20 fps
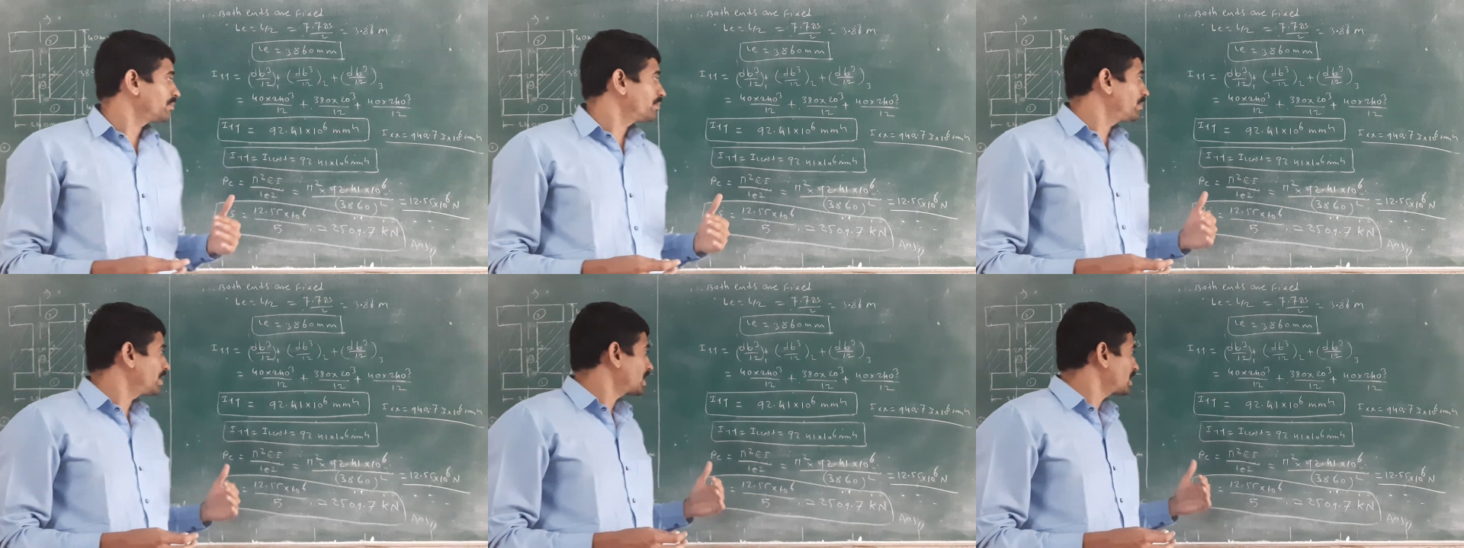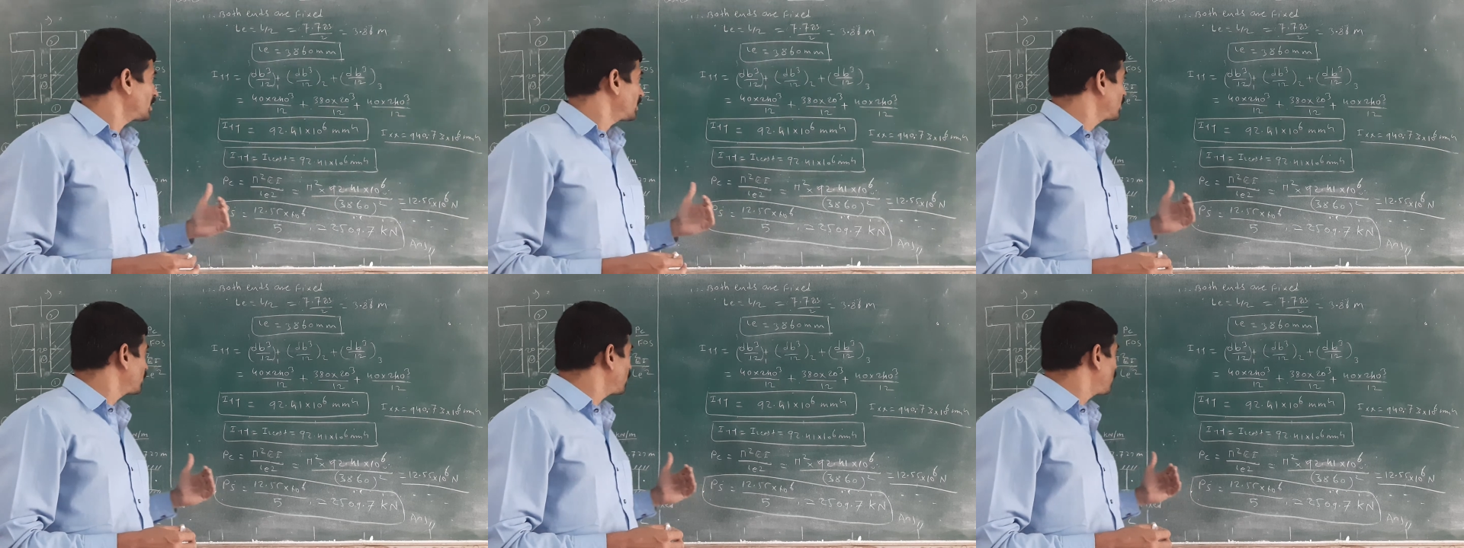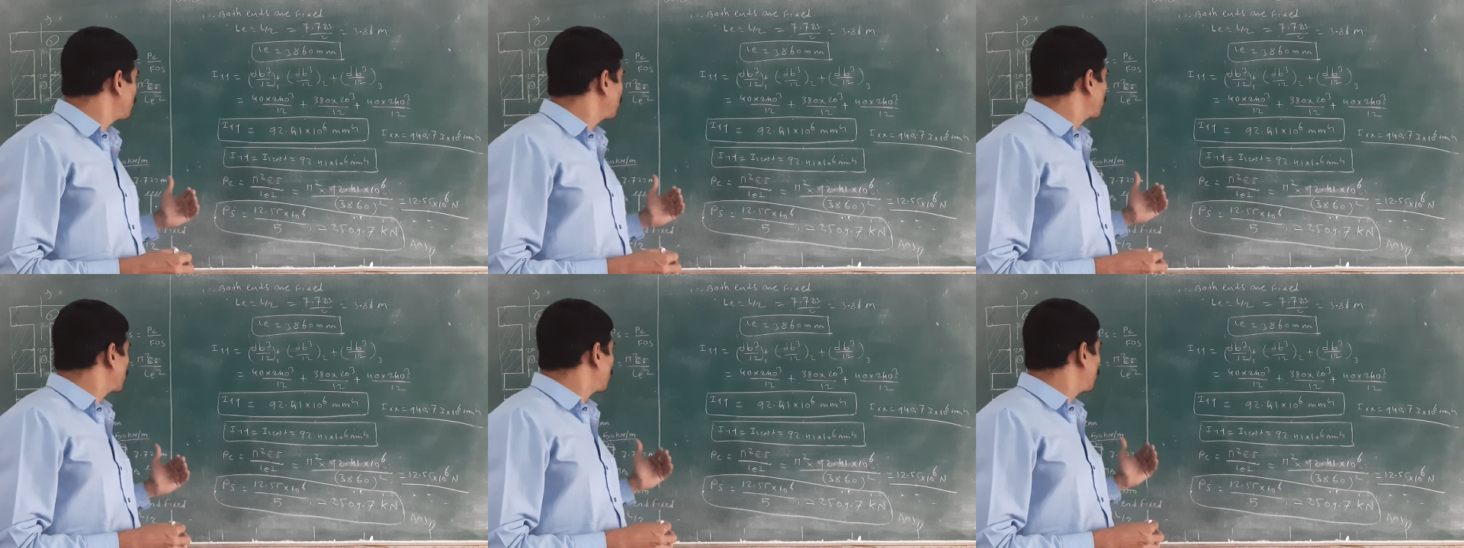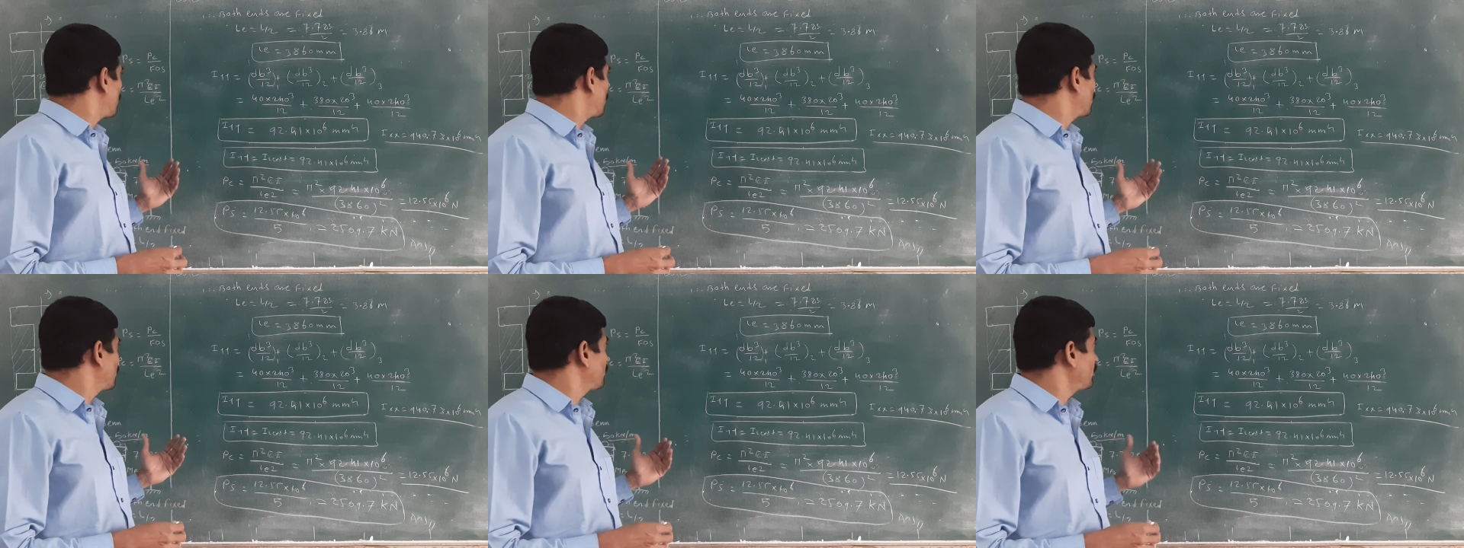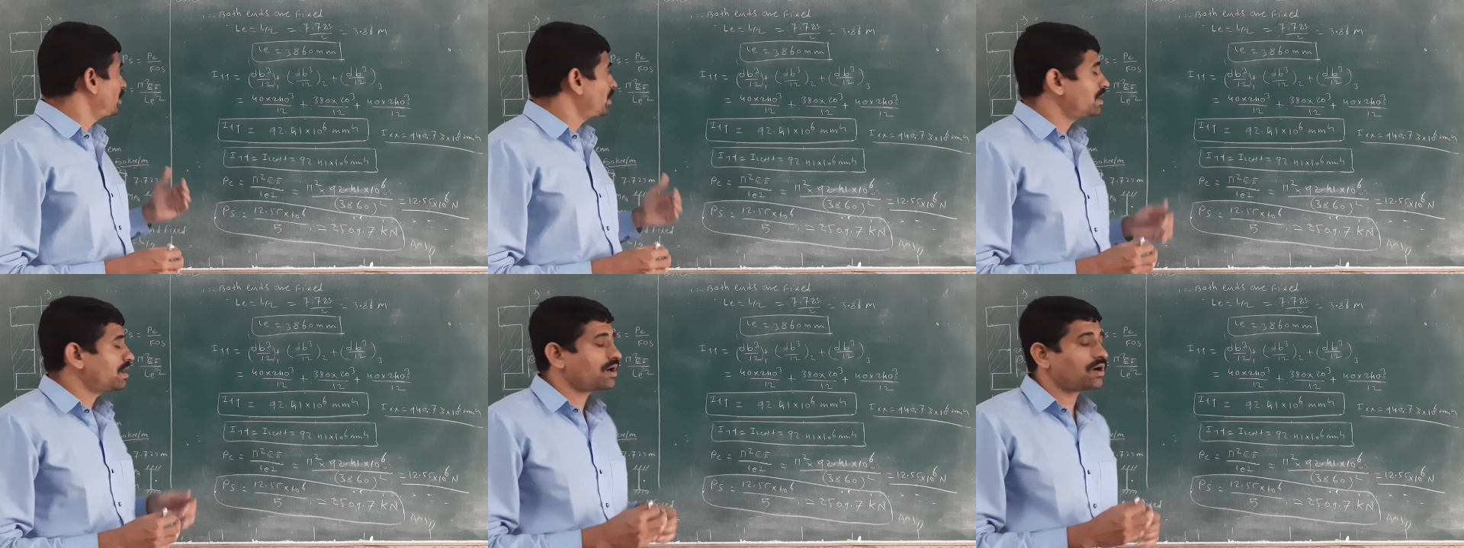buckling of
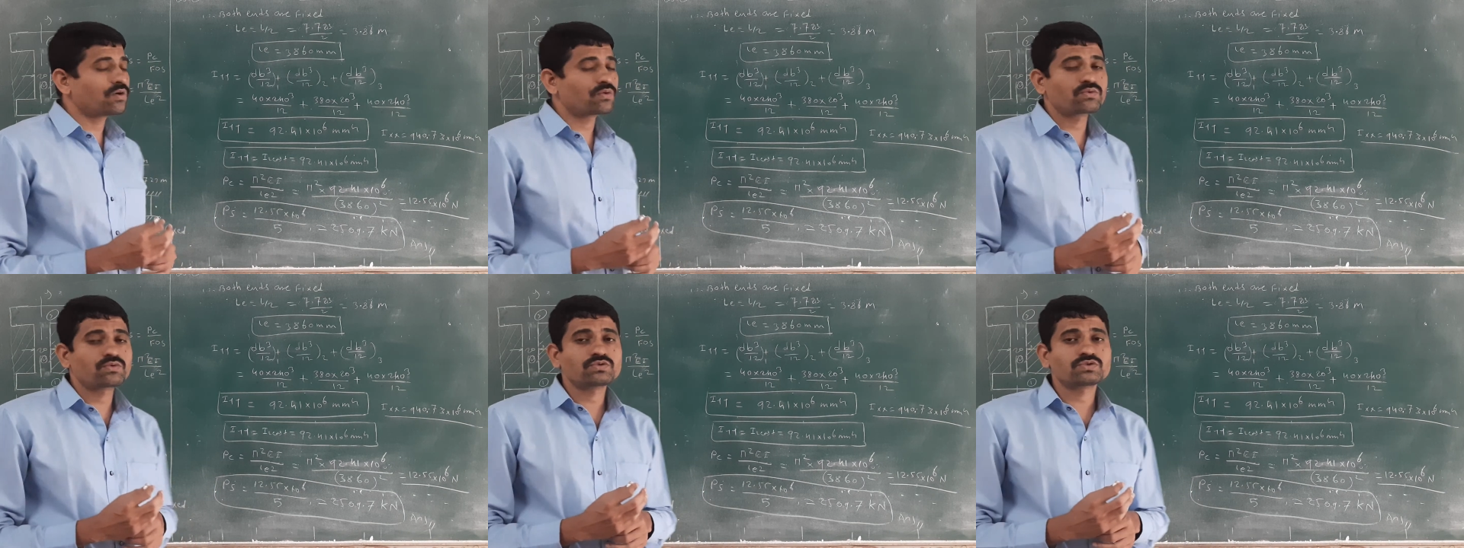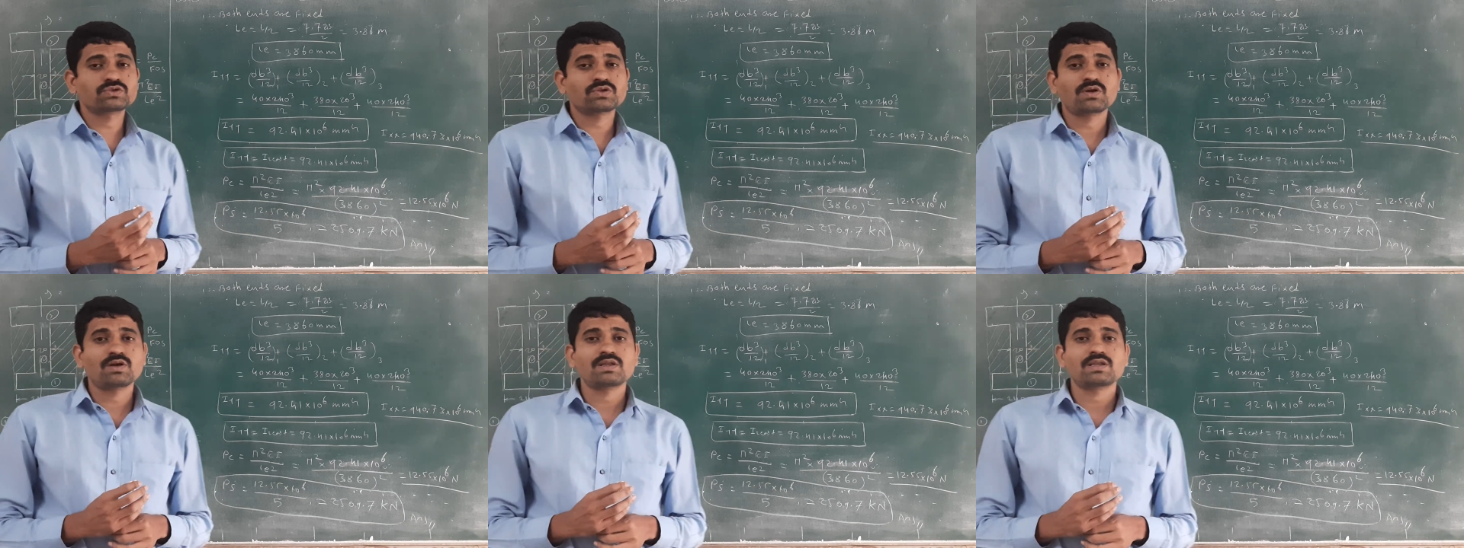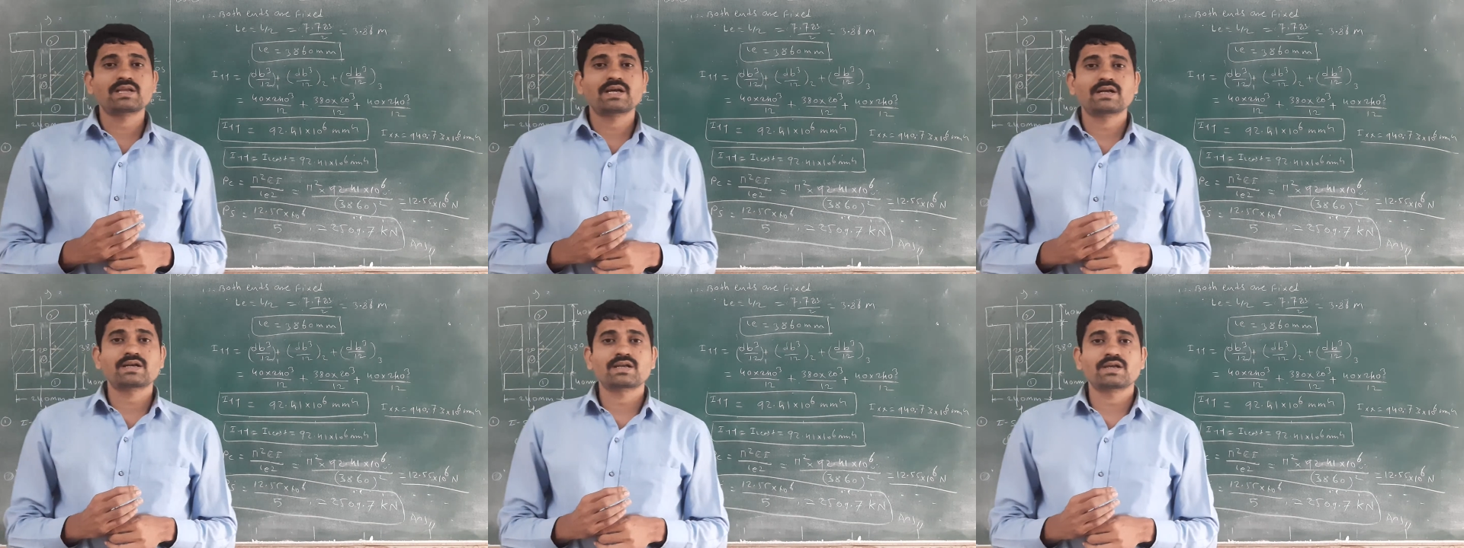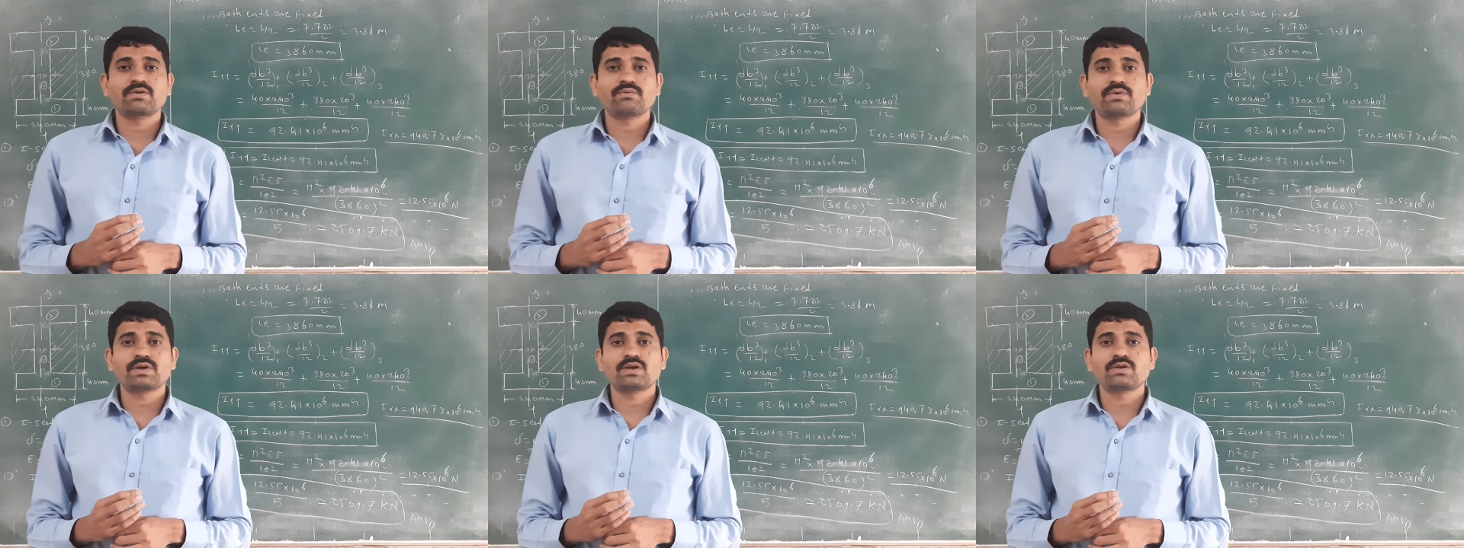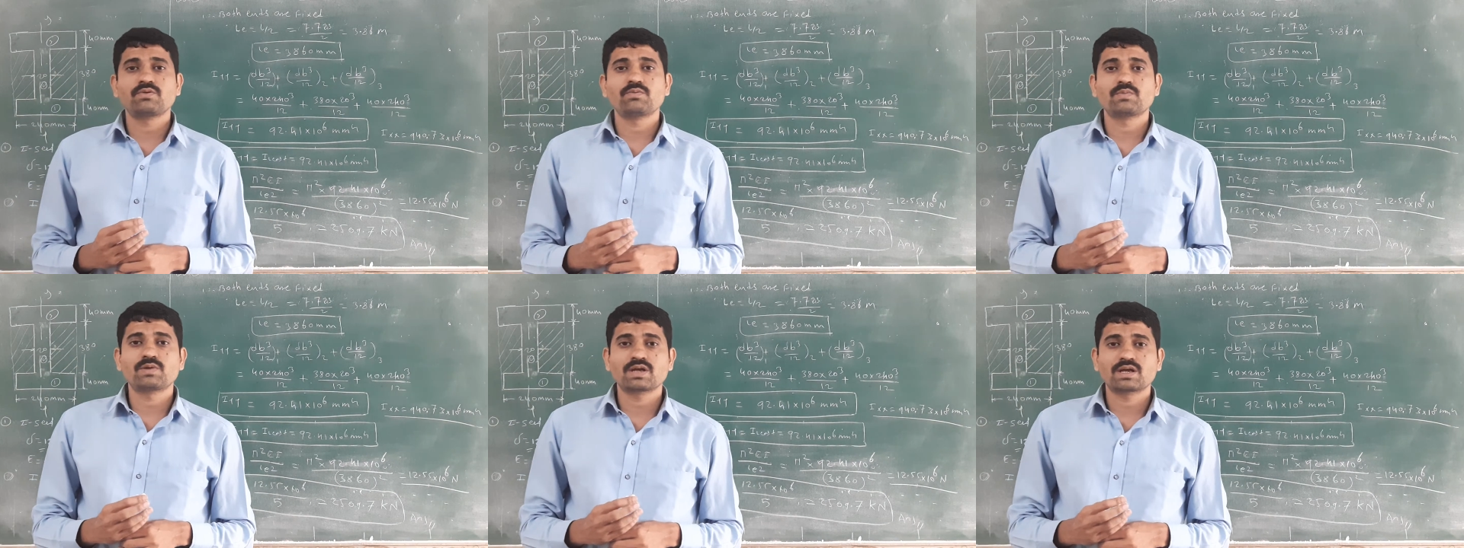column, how to solve that given
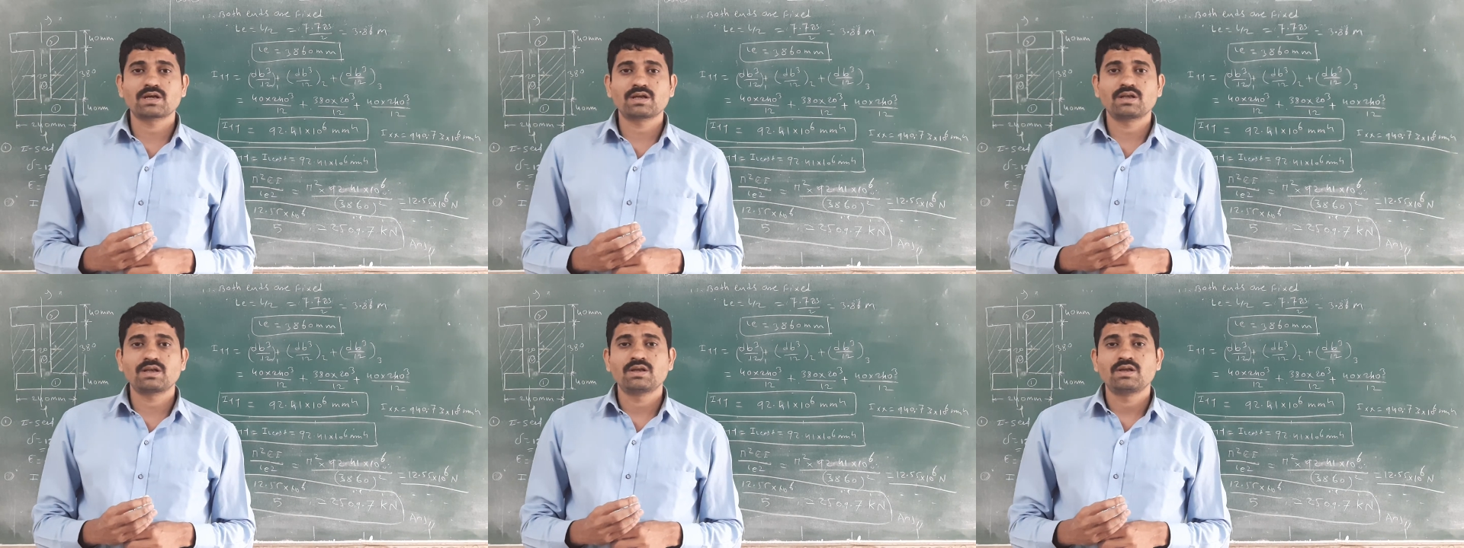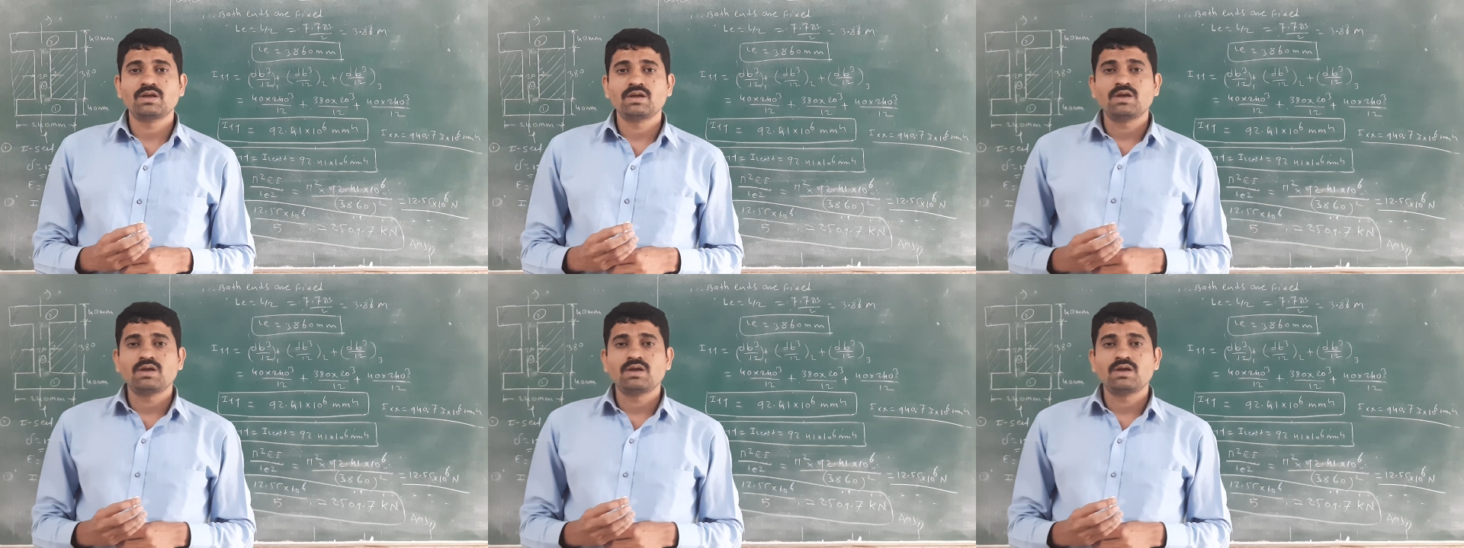numerical,